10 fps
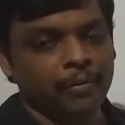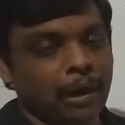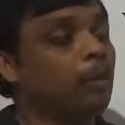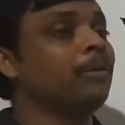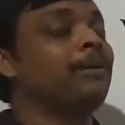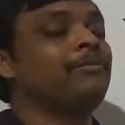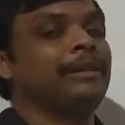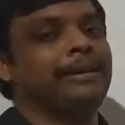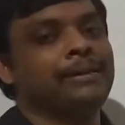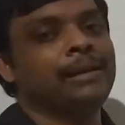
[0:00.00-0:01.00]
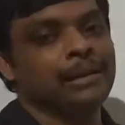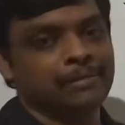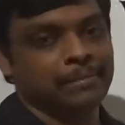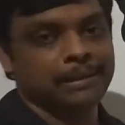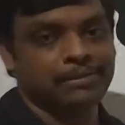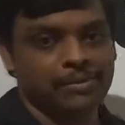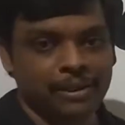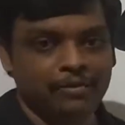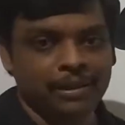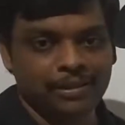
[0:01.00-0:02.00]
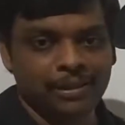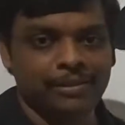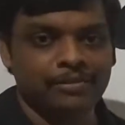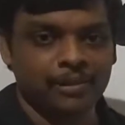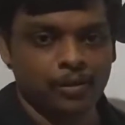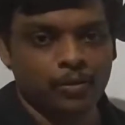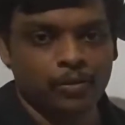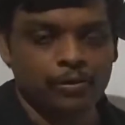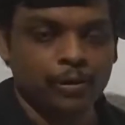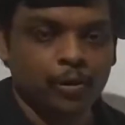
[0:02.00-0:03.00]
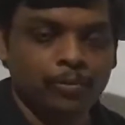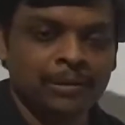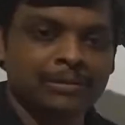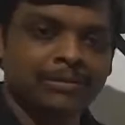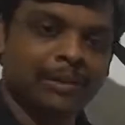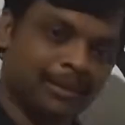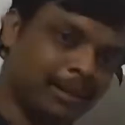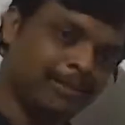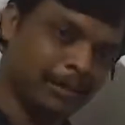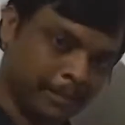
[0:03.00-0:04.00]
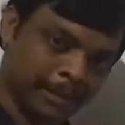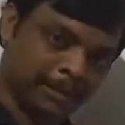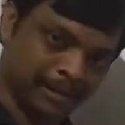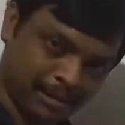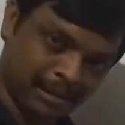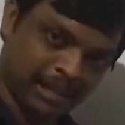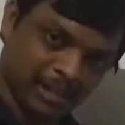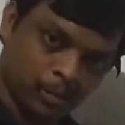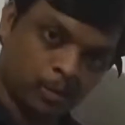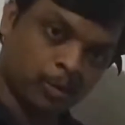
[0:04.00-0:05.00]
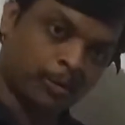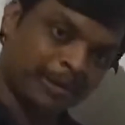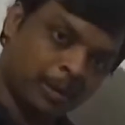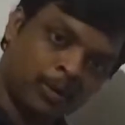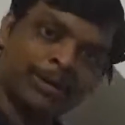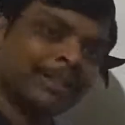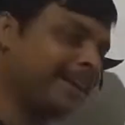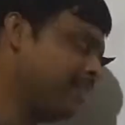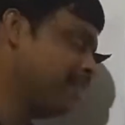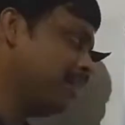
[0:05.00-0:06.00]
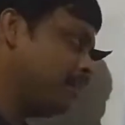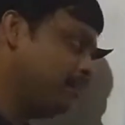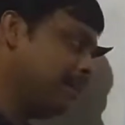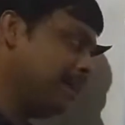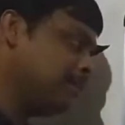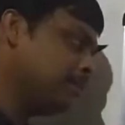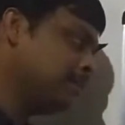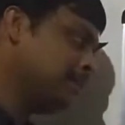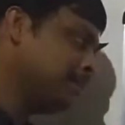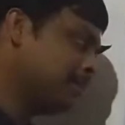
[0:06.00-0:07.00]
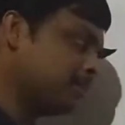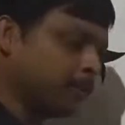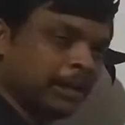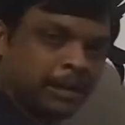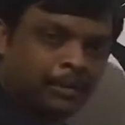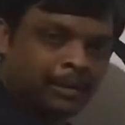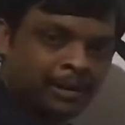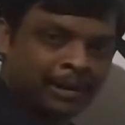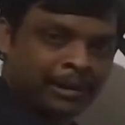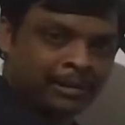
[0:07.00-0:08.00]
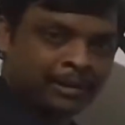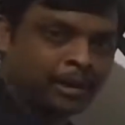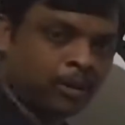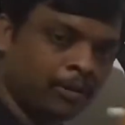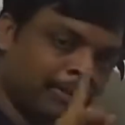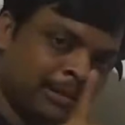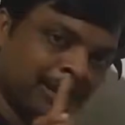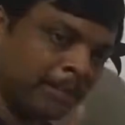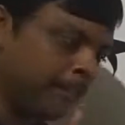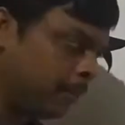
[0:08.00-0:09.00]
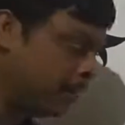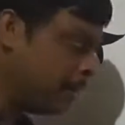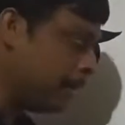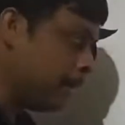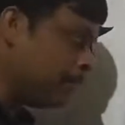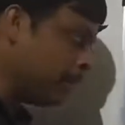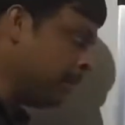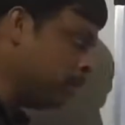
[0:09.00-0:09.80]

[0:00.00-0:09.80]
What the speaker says: how can we identify string with length 0? 0 means nothing will be there. So to denote that we are using this particular letter. And always remember, in